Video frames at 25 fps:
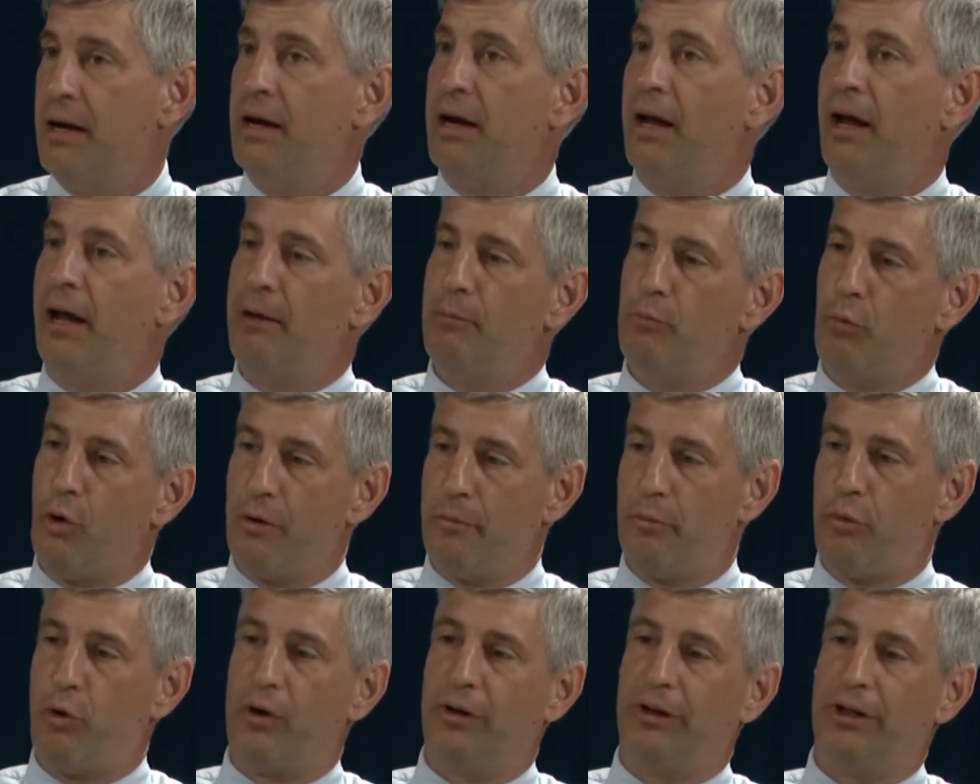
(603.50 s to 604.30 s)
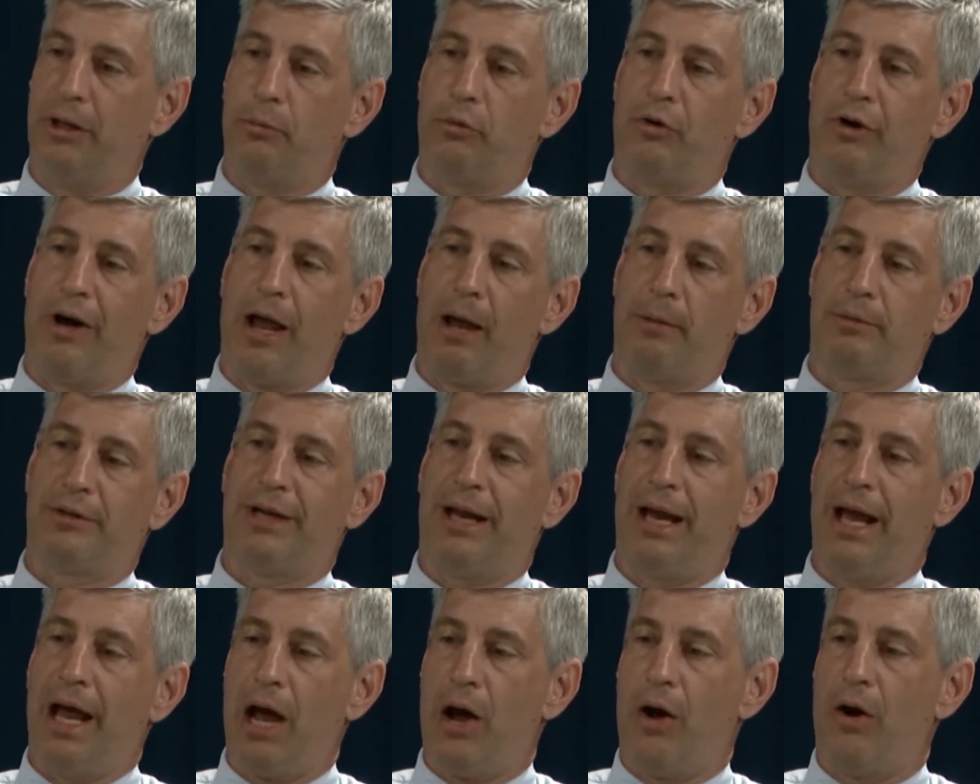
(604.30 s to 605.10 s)
and more importantly, perhaps,
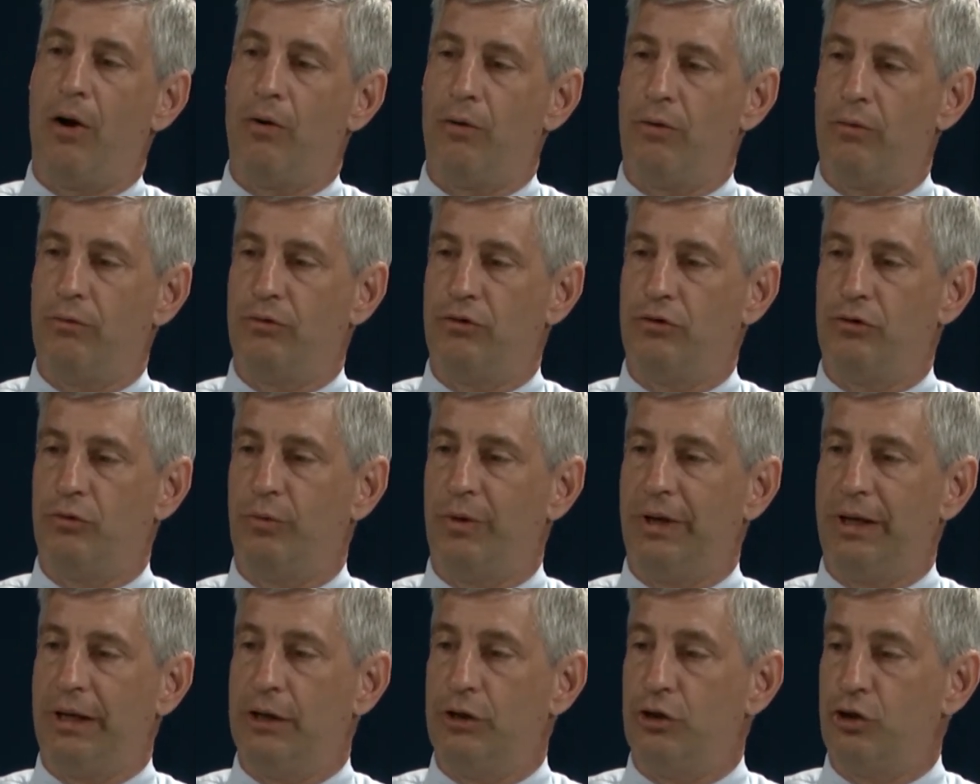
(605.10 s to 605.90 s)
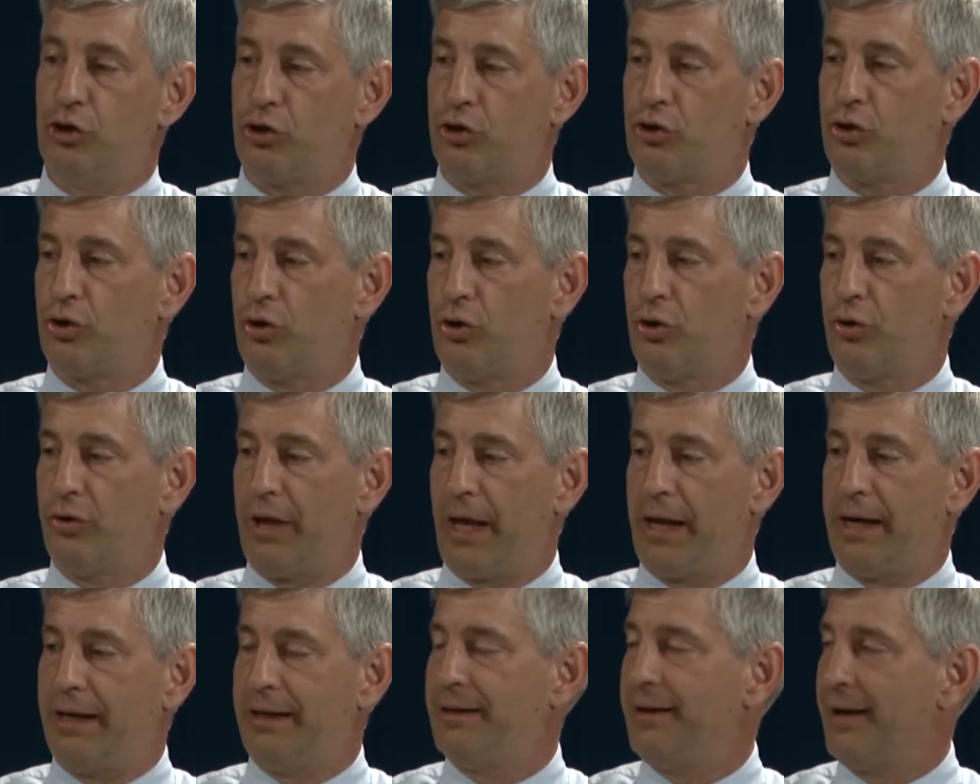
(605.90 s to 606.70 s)
how do we ensure that
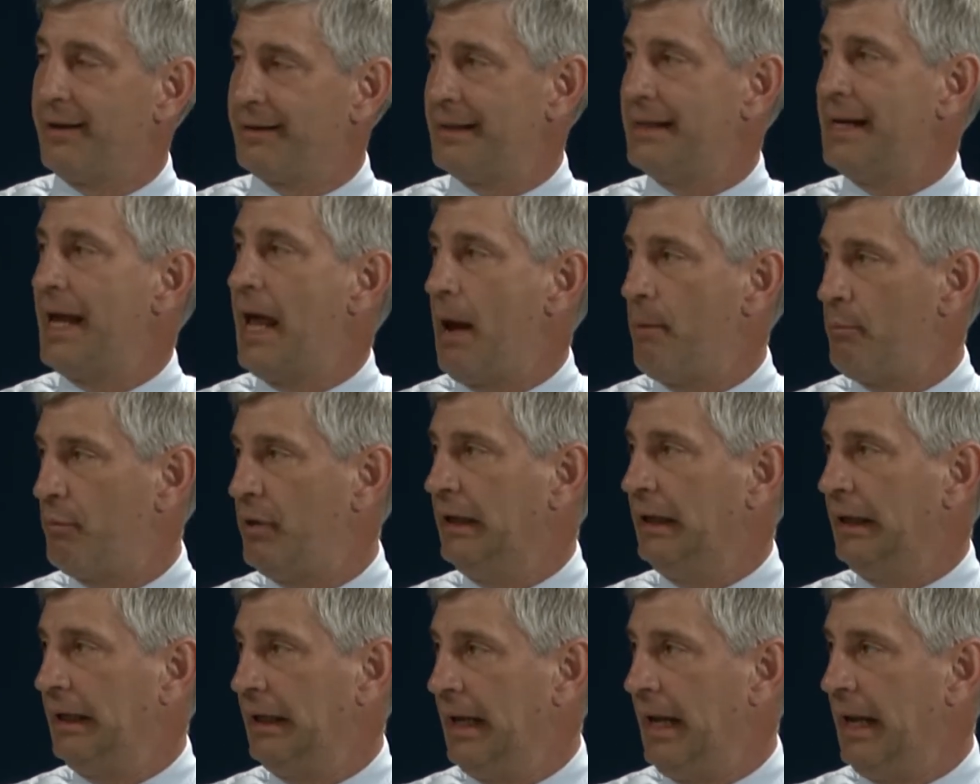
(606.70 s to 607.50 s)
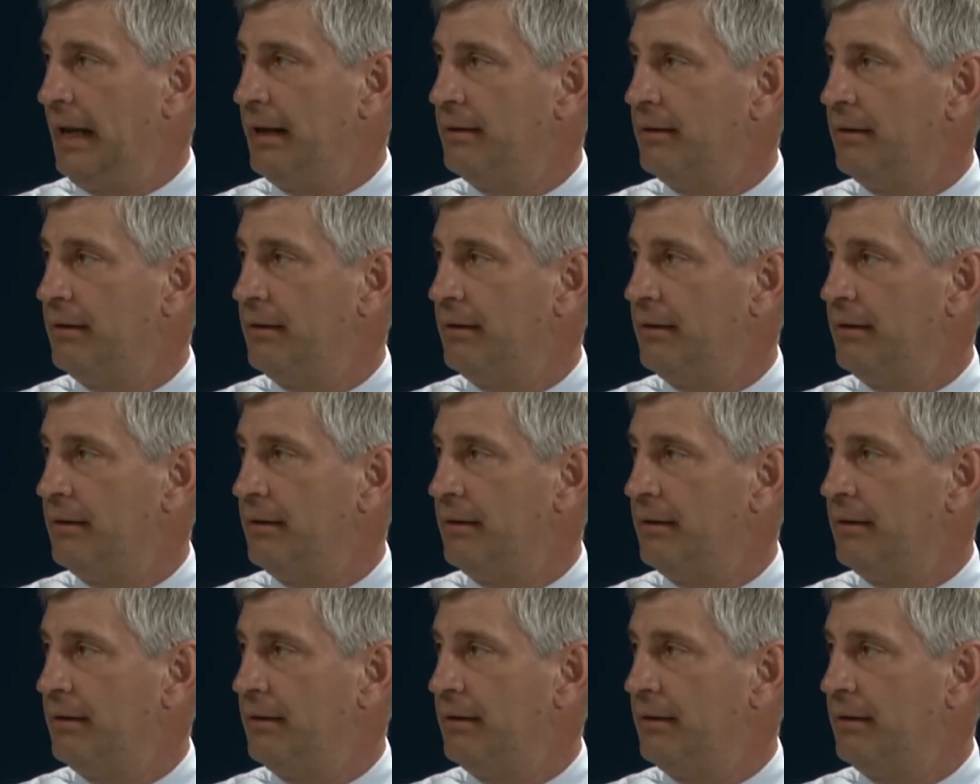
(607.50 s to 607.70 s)
it doesn't happen again?